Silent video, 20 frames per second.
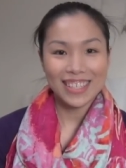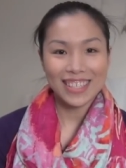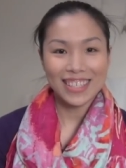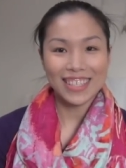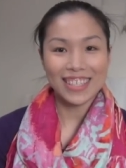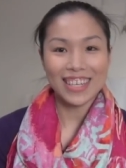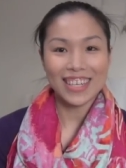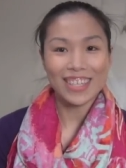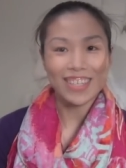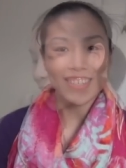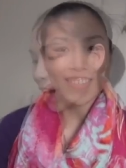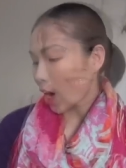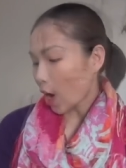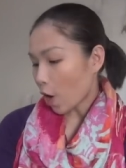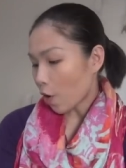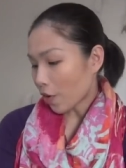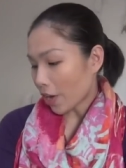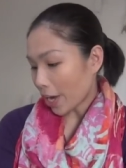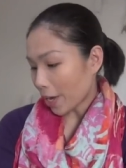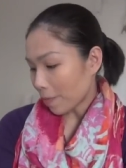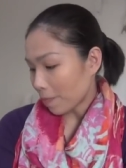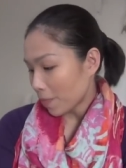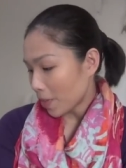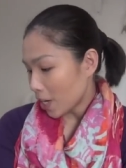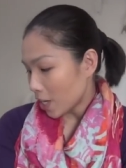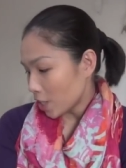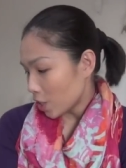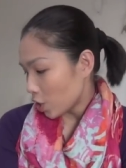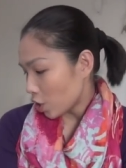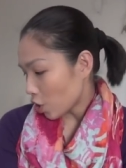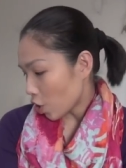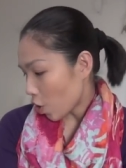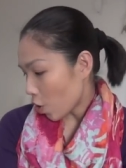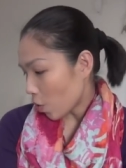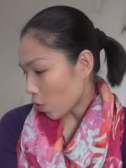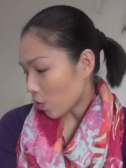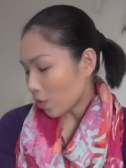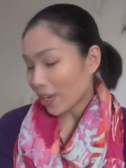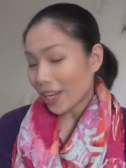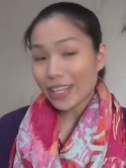stay tuned. Okay,
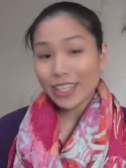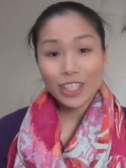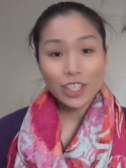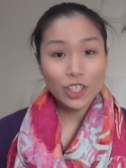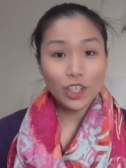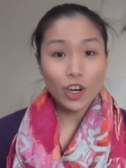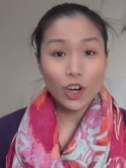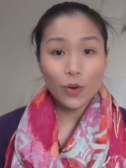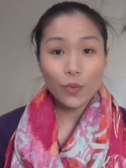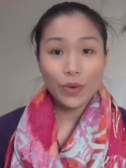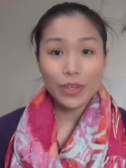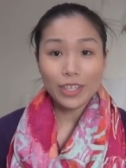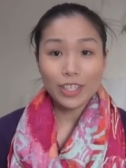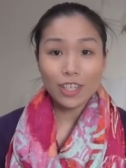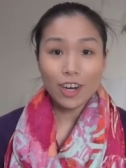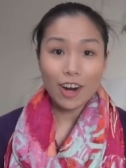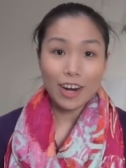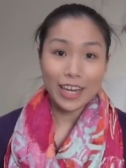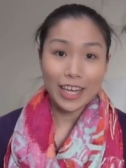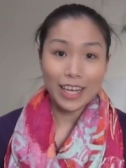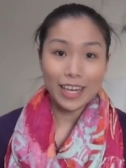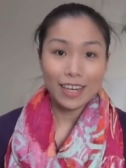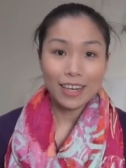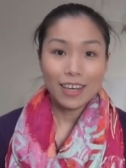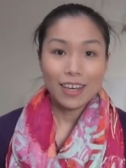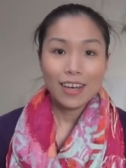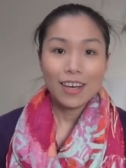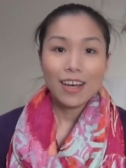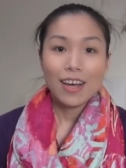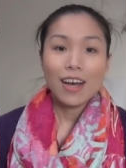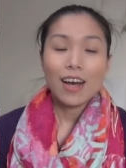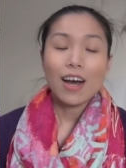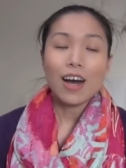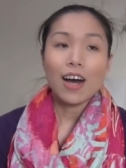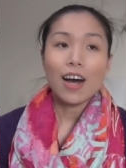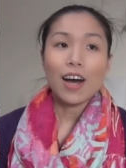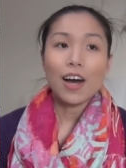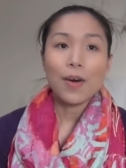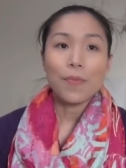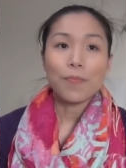so let's start with Target.
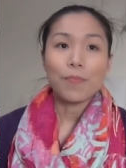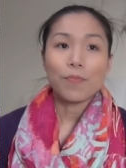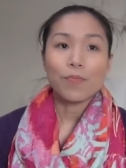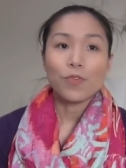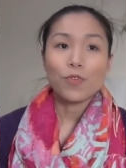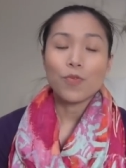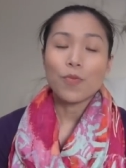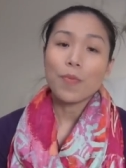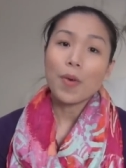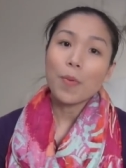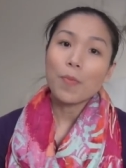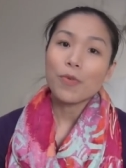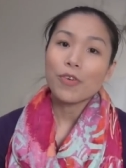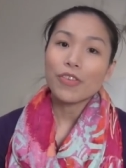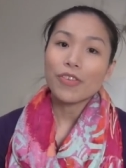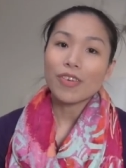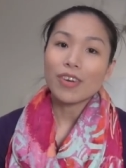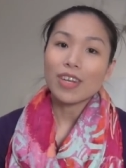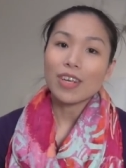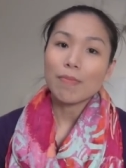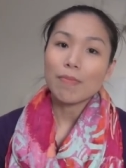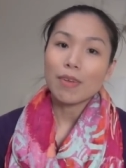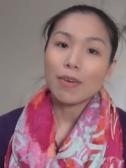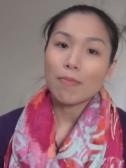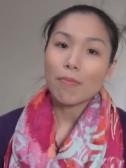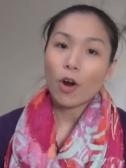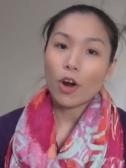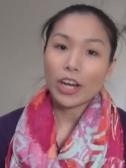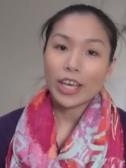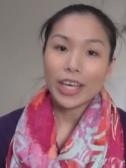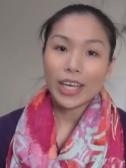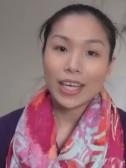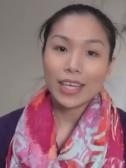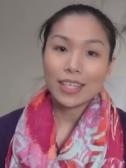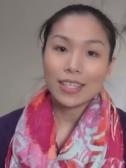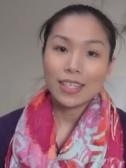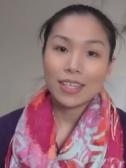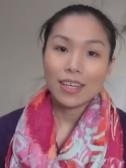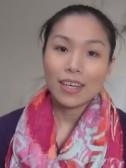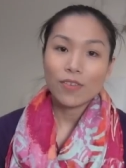Um, remember the Neiman
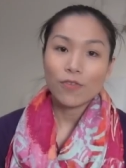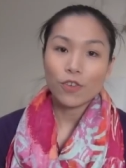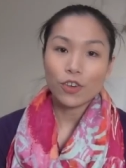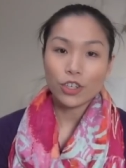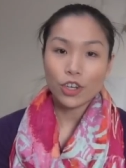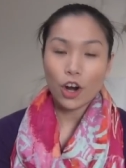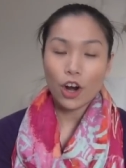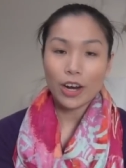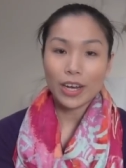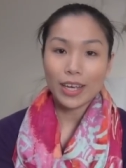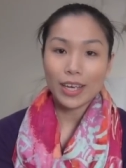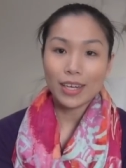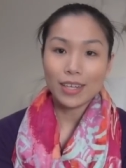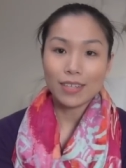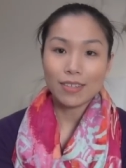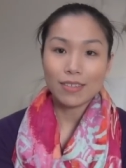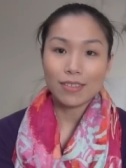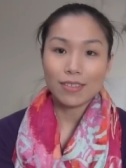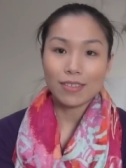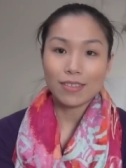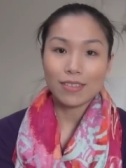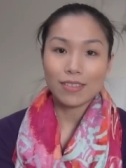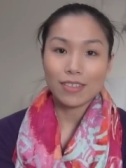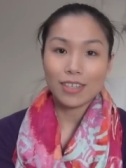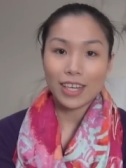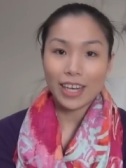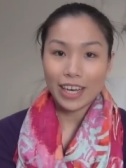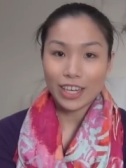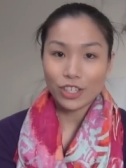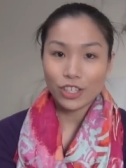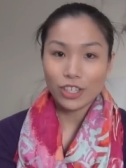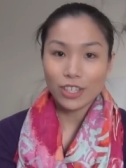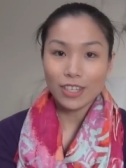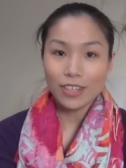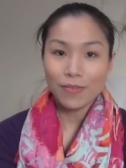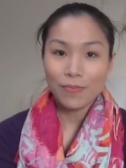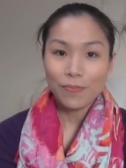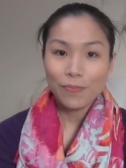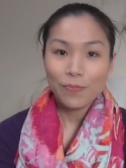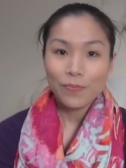Marcus for Target
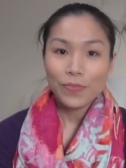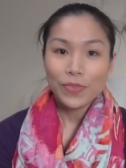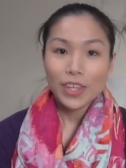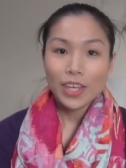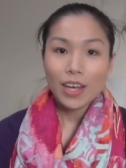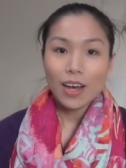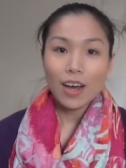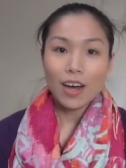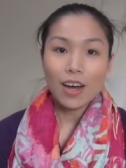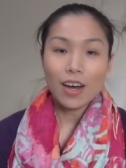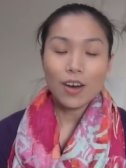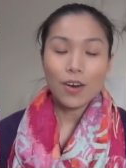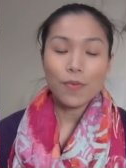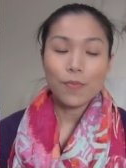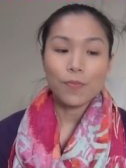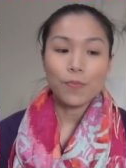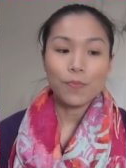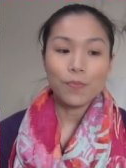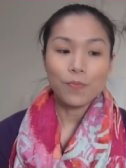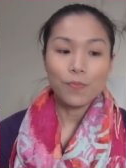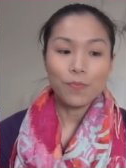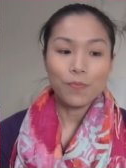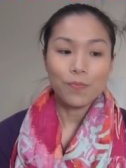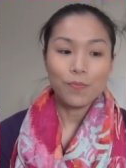collection? Um,